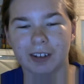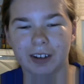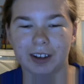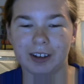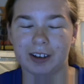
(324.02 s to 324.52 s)

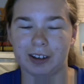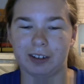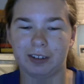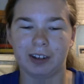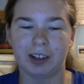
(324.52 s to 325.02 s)
Yeah,
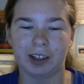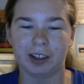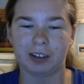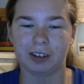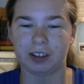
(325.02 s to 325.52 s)

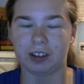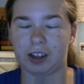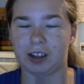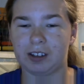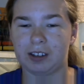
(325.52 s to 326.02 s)
it's
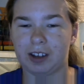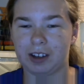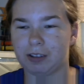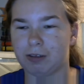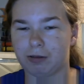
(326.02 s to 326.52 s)
like
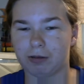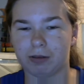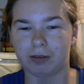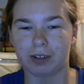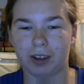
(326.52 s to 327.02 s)

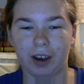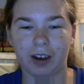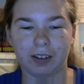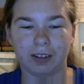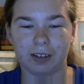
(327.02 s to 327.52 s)
angels,
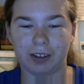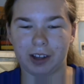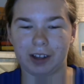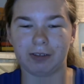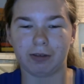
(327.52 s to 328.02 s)
God's
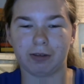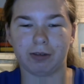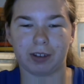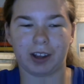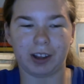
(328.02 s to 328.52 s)

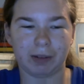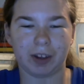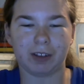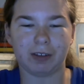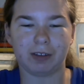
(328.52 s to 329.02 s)
angels came
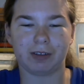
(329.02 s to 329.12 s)
up